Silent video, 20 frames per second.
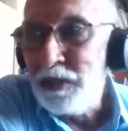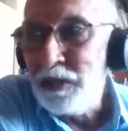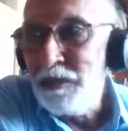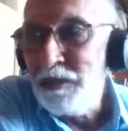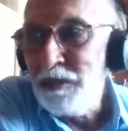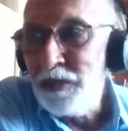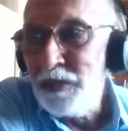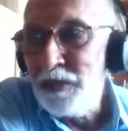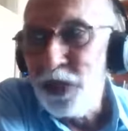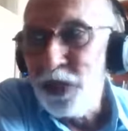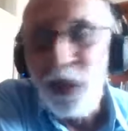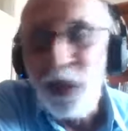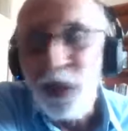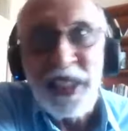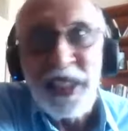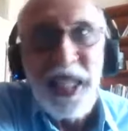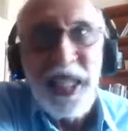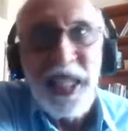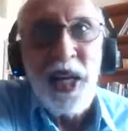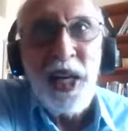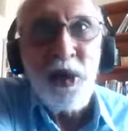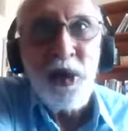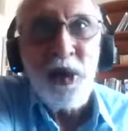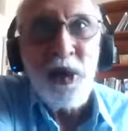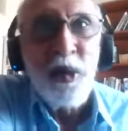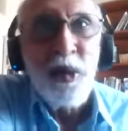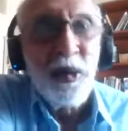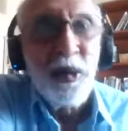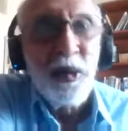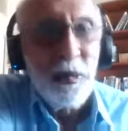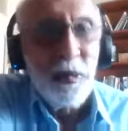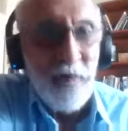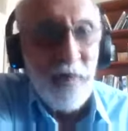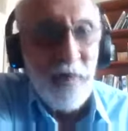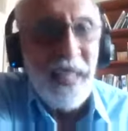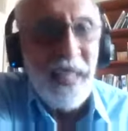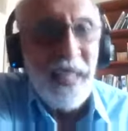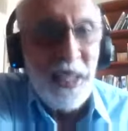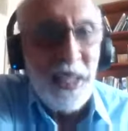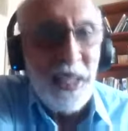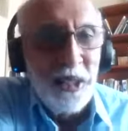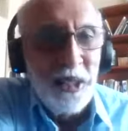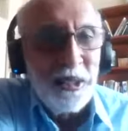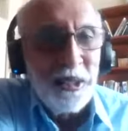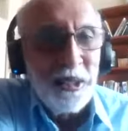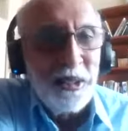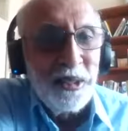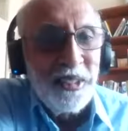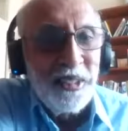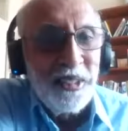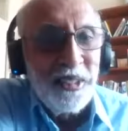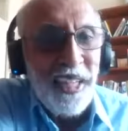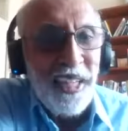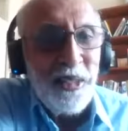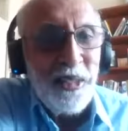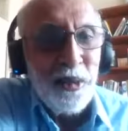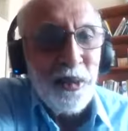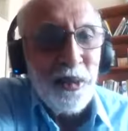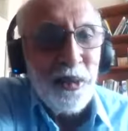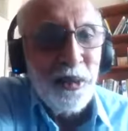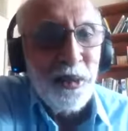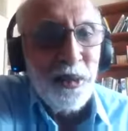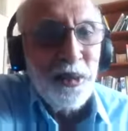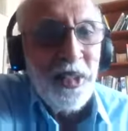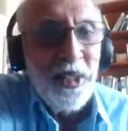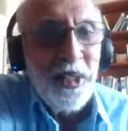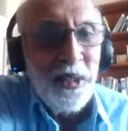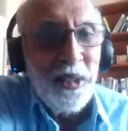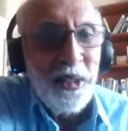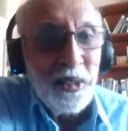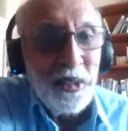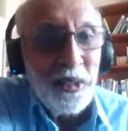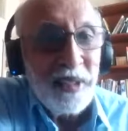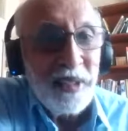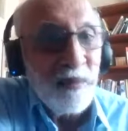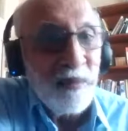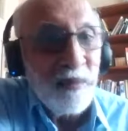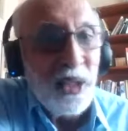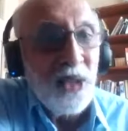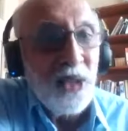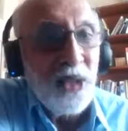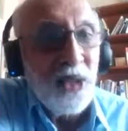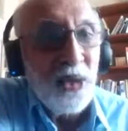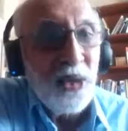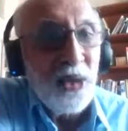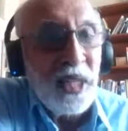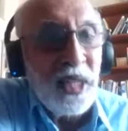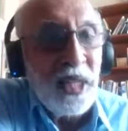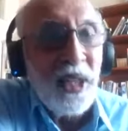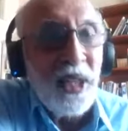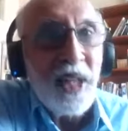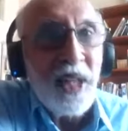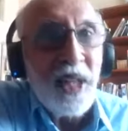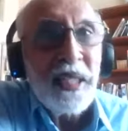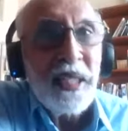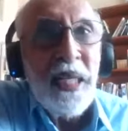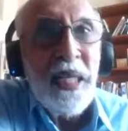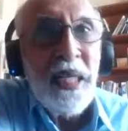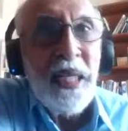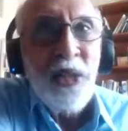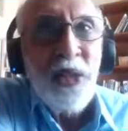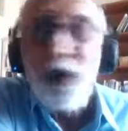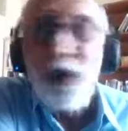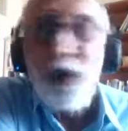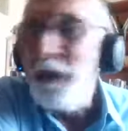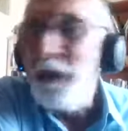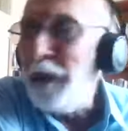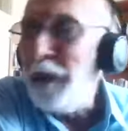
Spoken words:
do a scenario planning, right? So because you cannot, so maybe